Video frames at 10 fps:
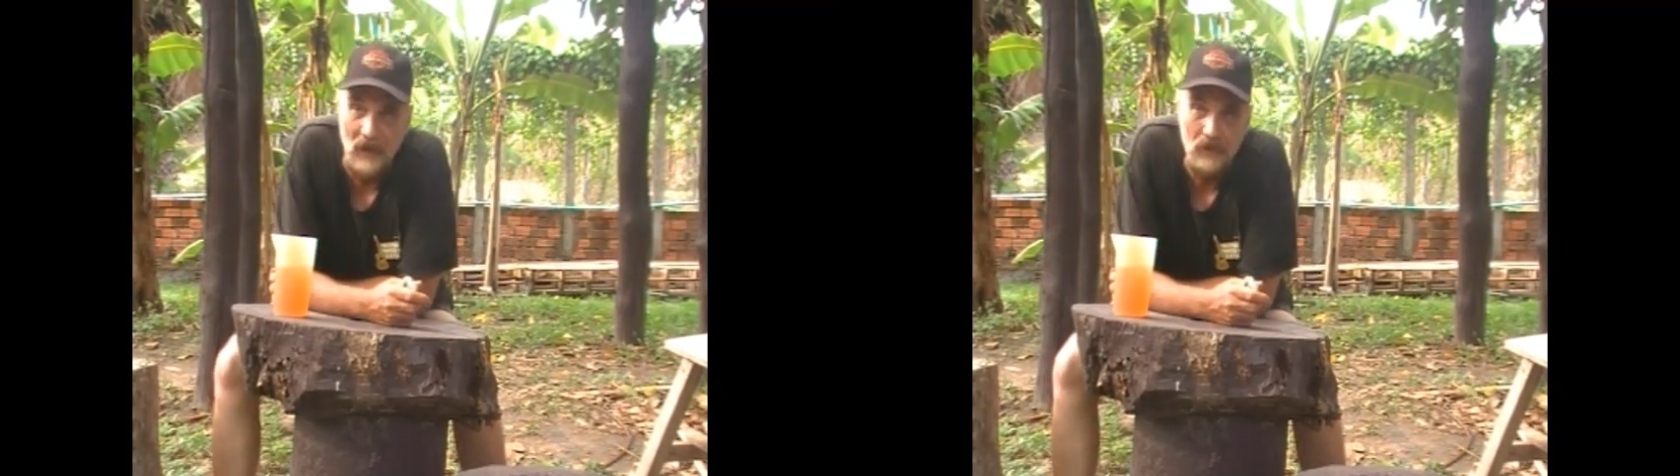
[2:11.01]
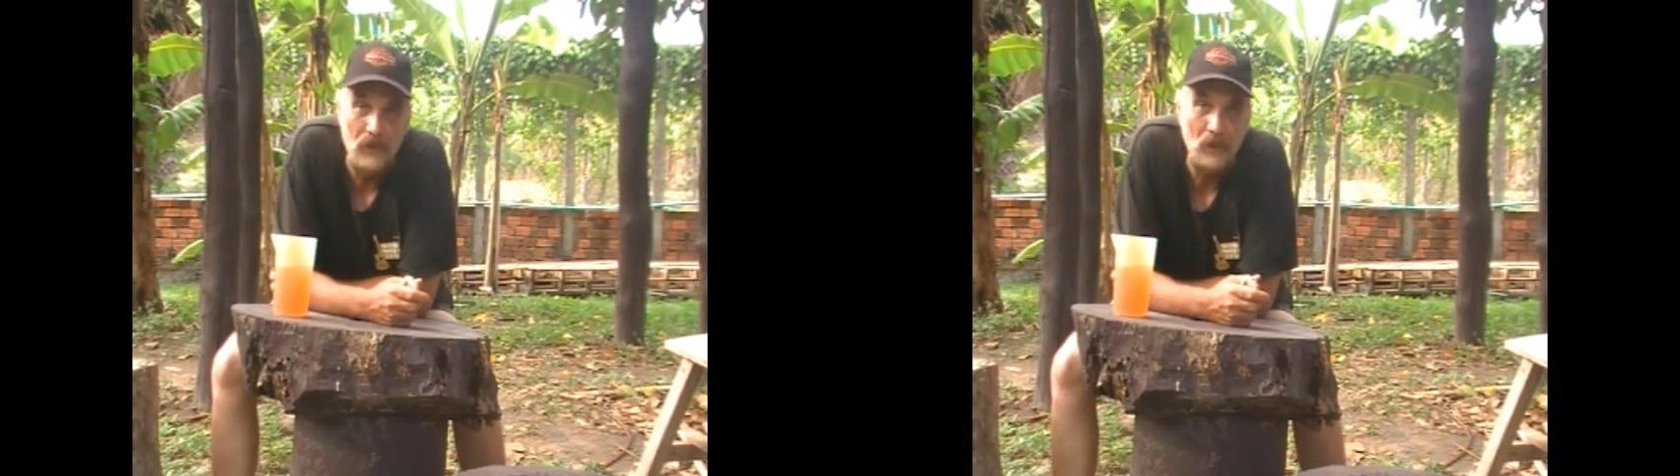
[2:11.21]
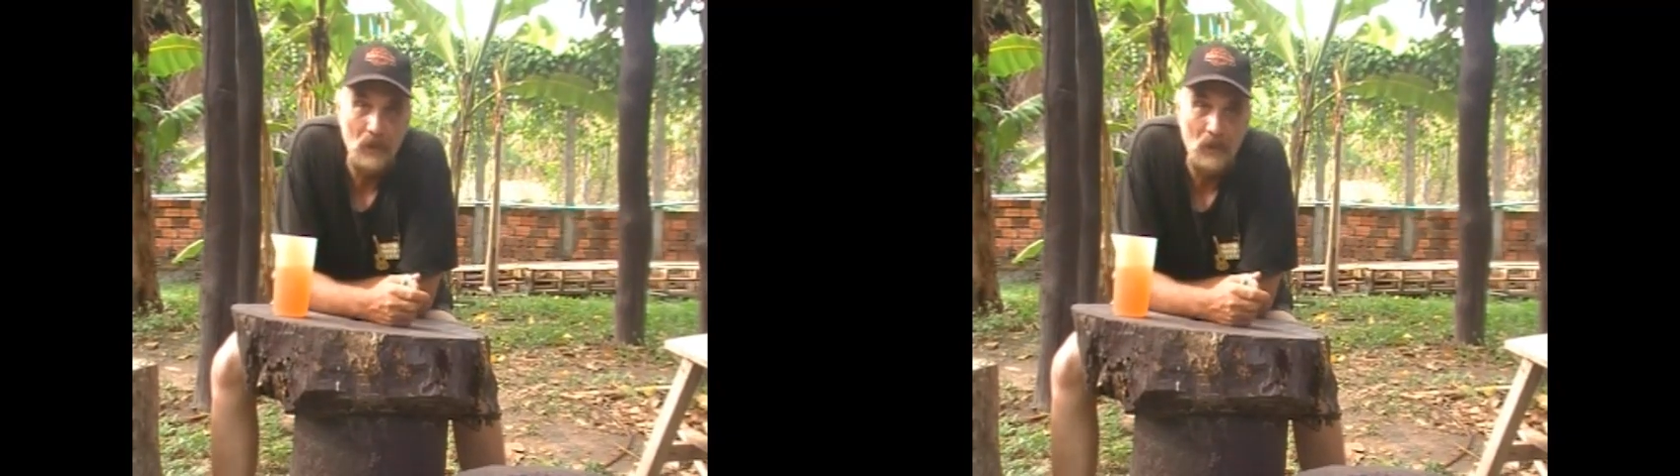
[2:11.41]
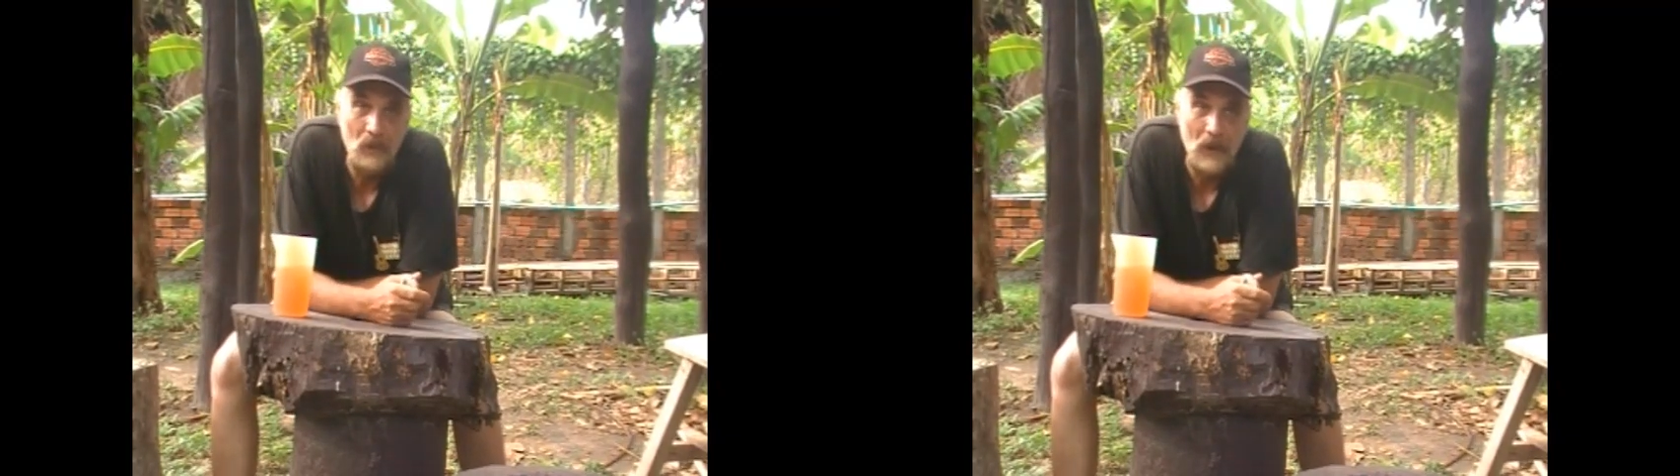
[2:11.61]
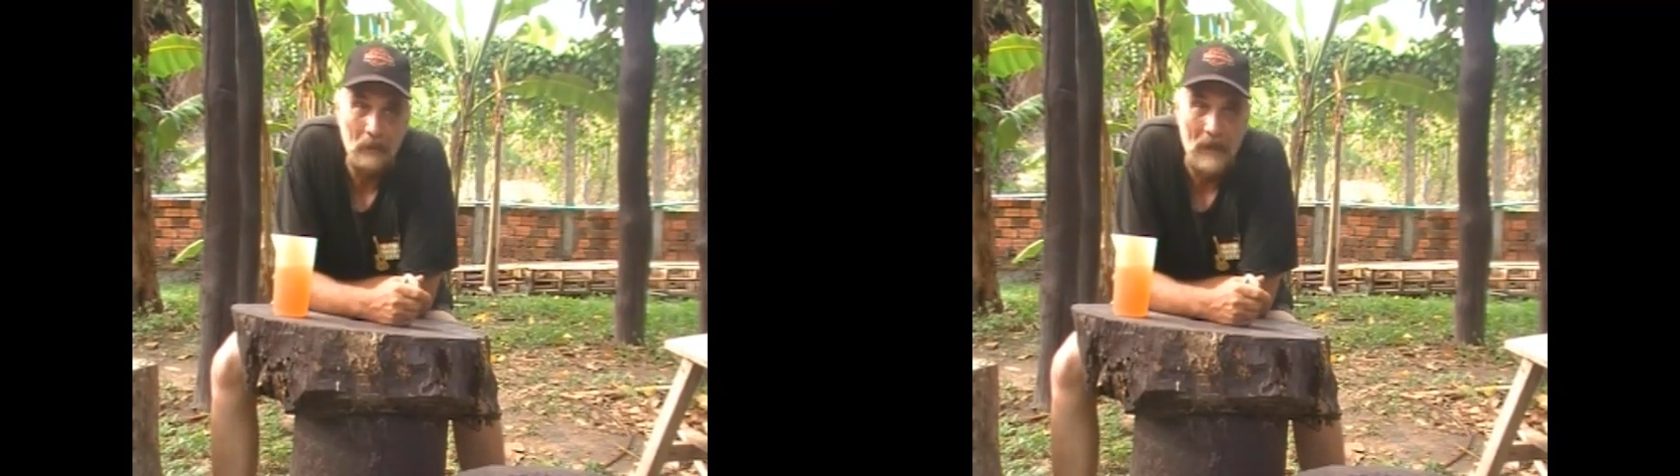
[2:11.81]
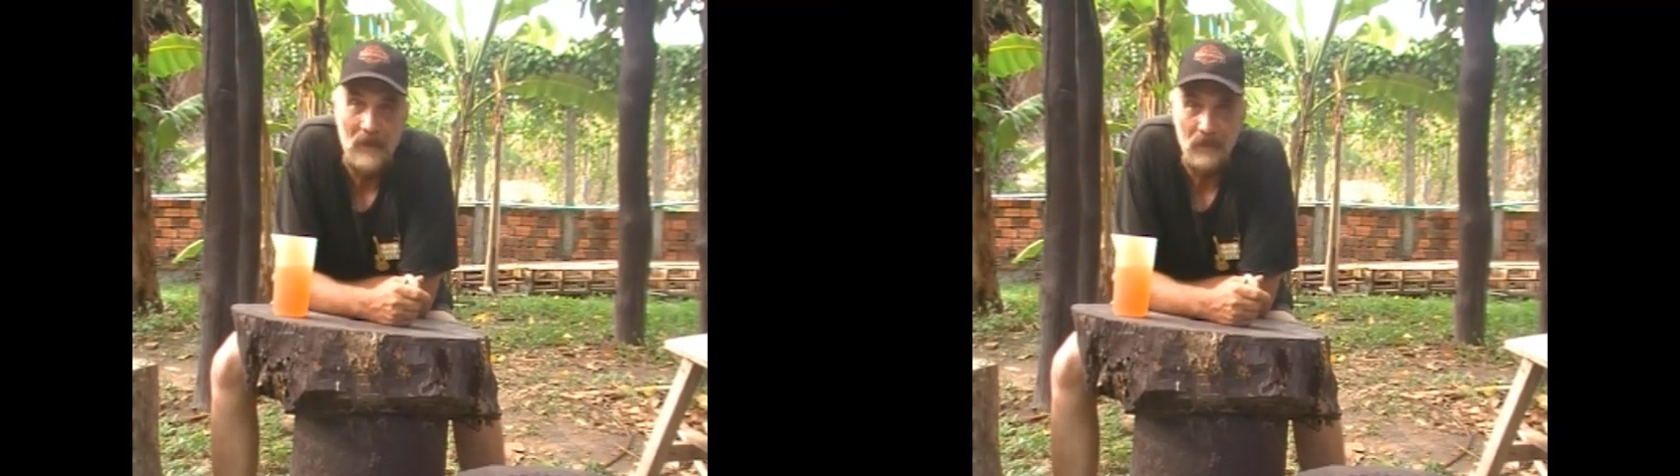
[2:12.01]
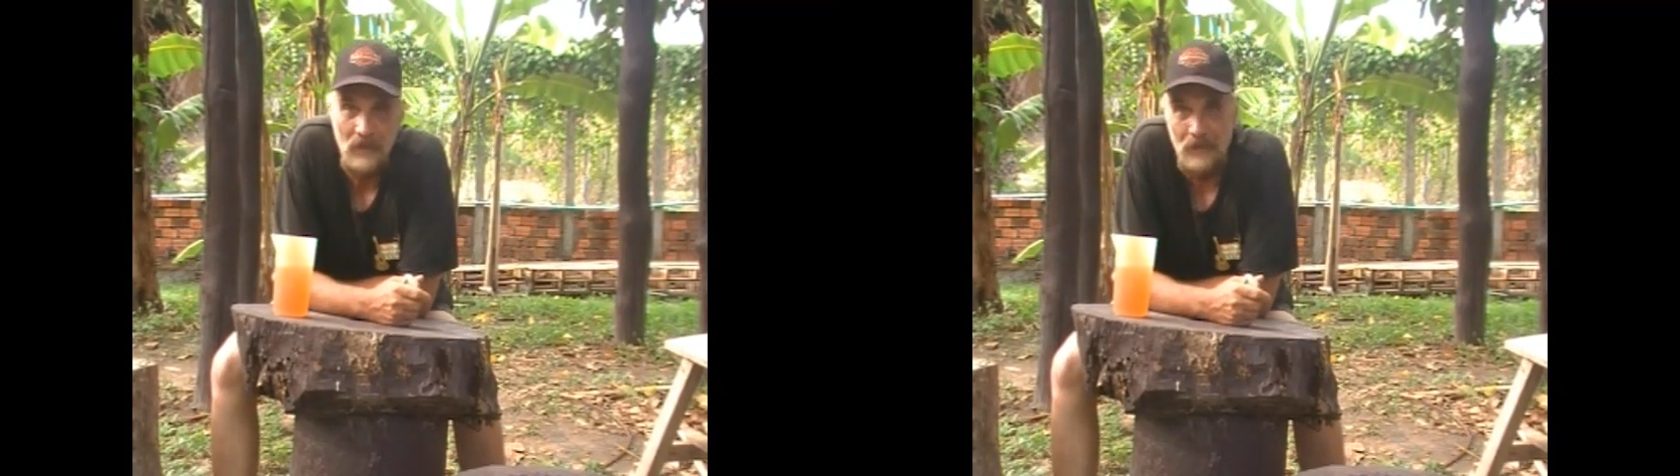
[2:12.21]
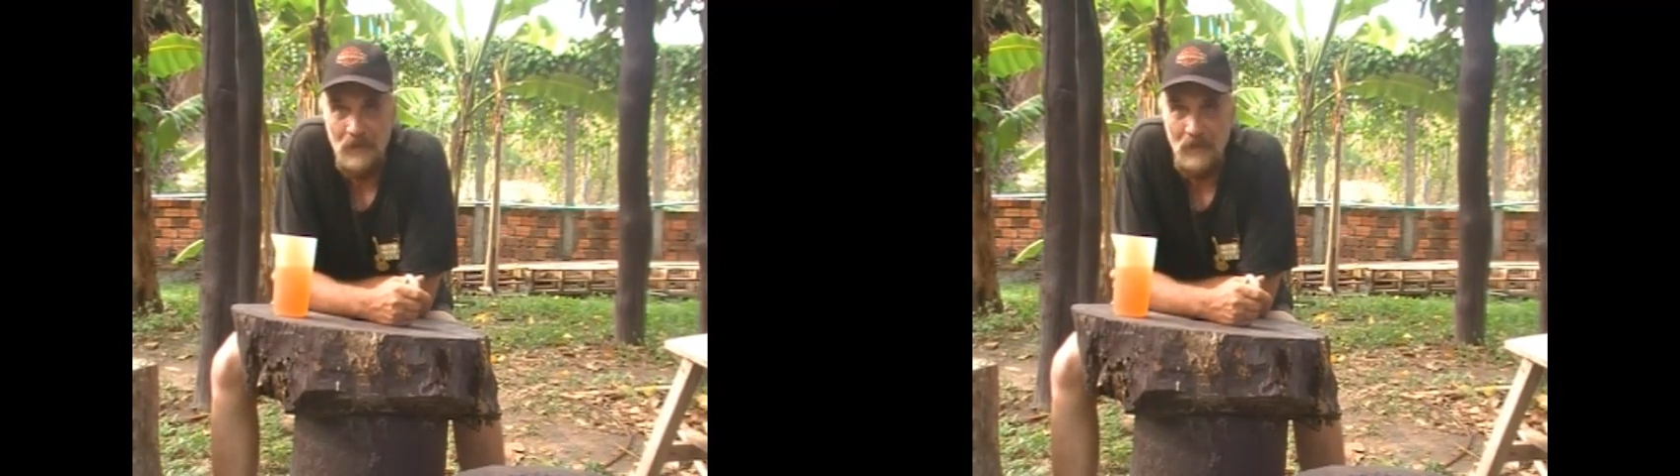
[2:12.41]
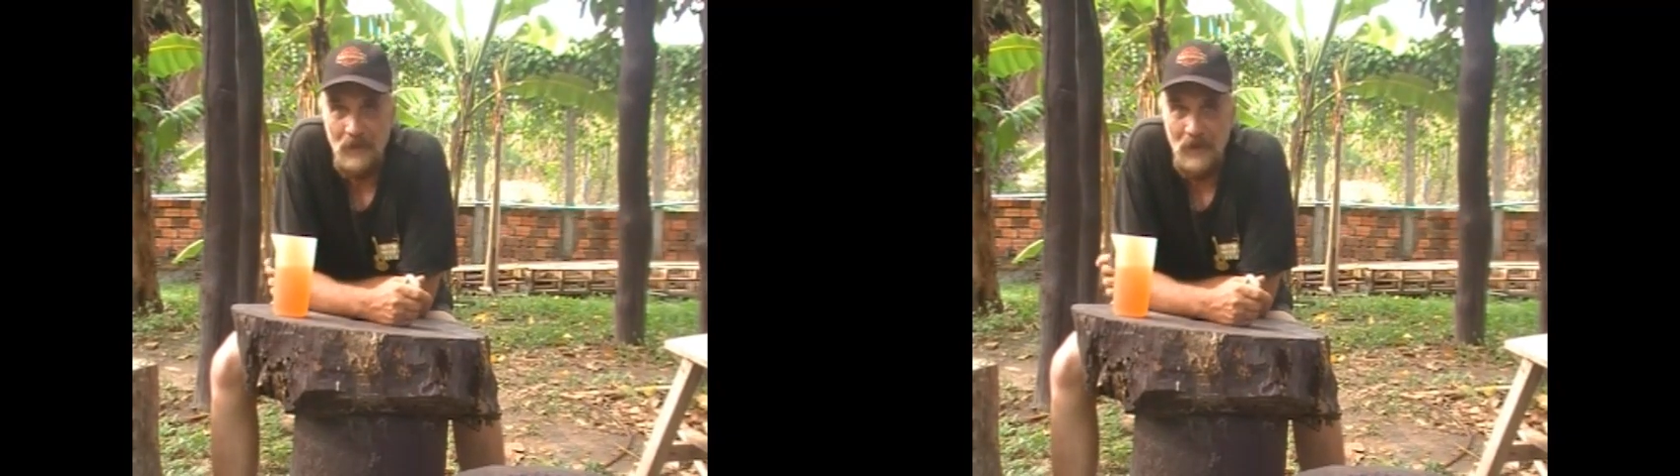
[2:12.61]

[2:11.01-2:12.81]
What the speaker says: two benches,